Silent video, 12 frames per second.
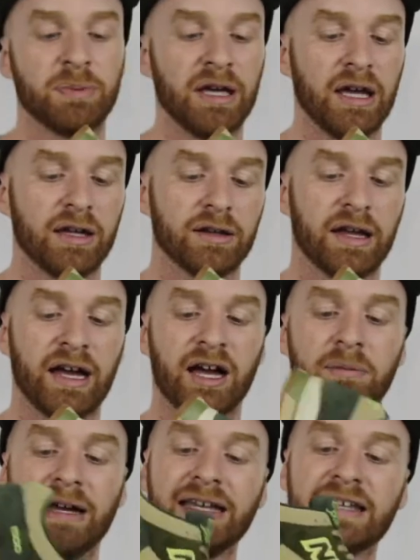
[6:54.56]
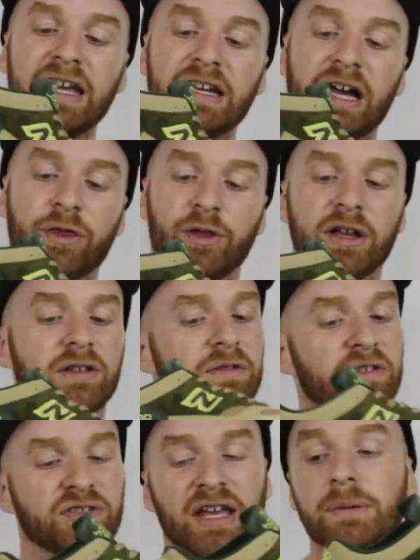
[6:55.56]
pair. Again, I think
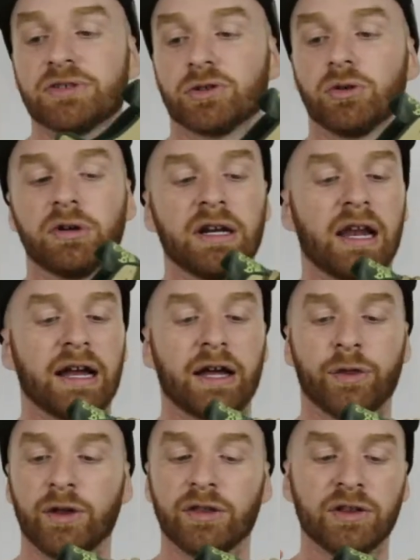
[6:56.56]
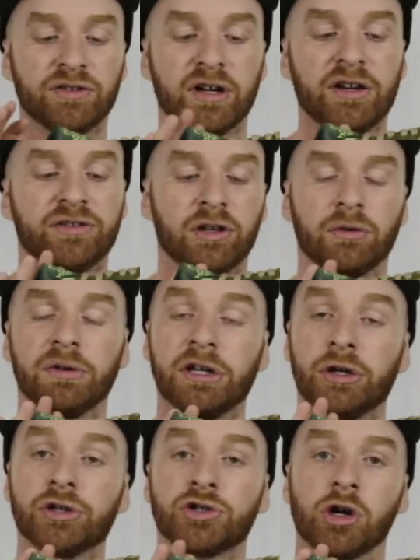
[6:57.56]
same story. Like, I think these guys did a
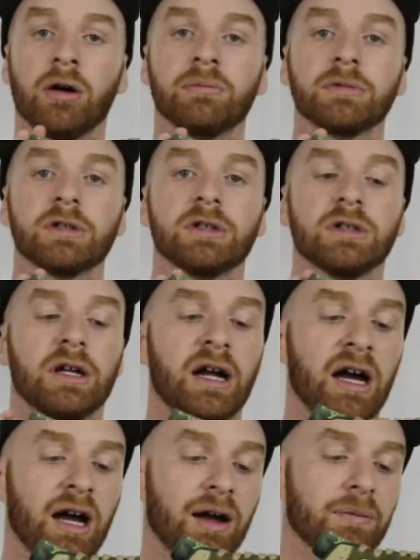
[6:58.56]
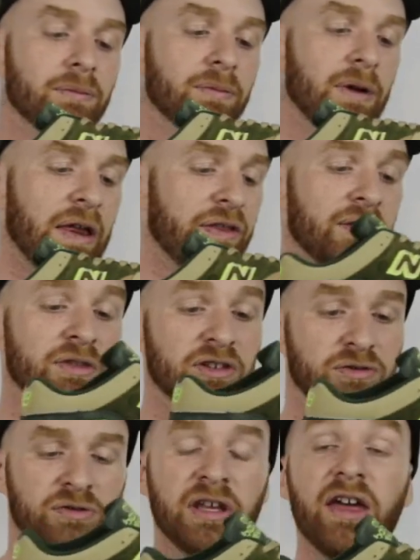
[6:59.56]
really good job. I think
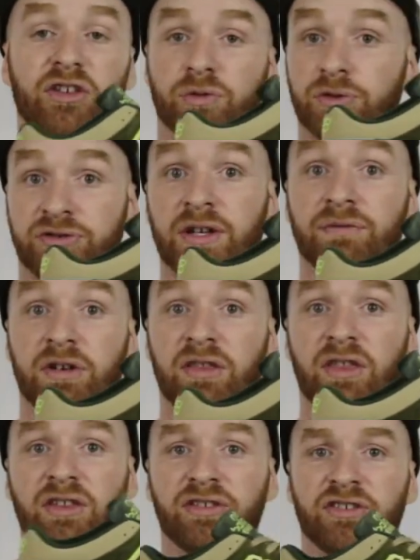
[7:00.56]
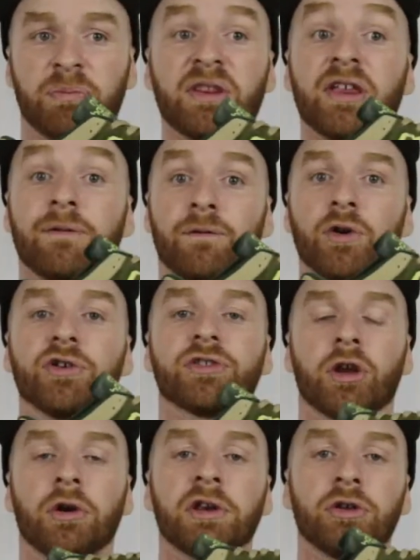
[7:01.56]
this has been their first
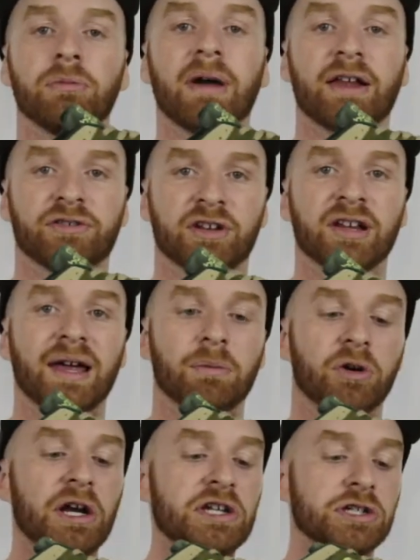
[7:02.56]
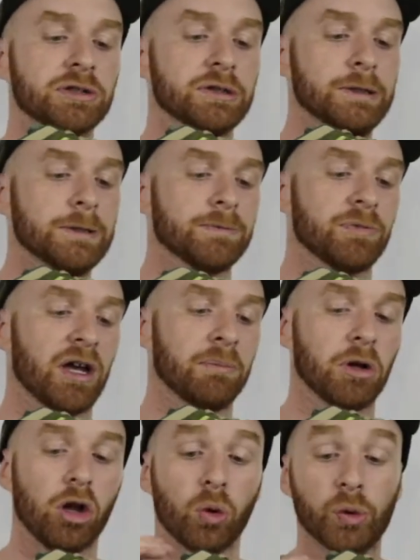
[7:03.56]
and only New Balance collaboration,
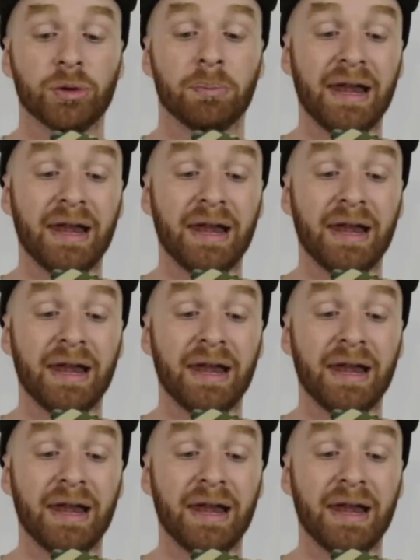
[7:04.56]
along with the